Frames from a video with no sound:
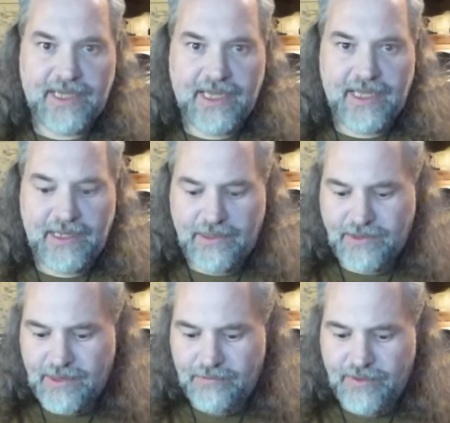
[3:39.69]
and you've
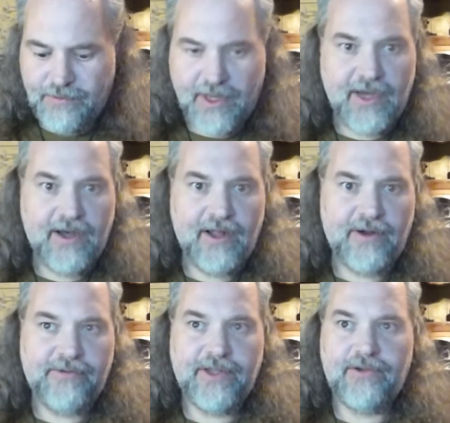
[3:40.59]
seen people all
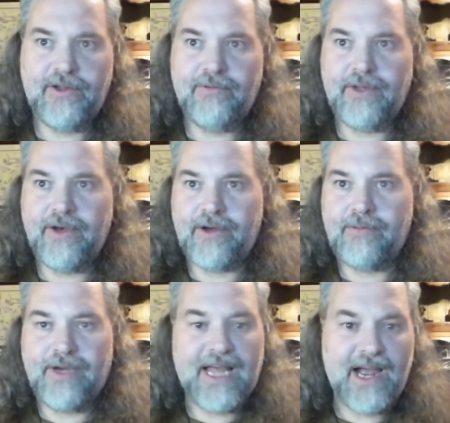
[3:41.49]
over YouTube talking
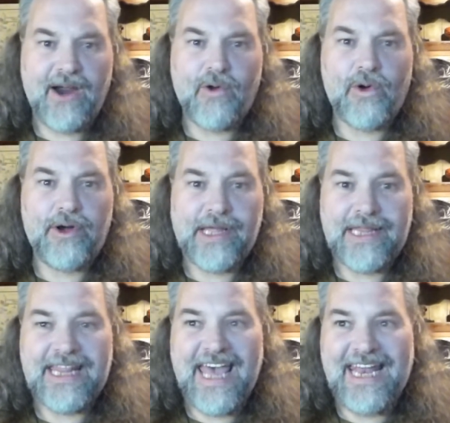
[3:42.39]
about it. I ordered
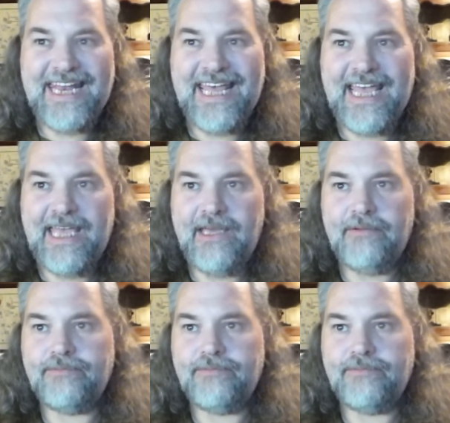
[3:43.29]
it that day,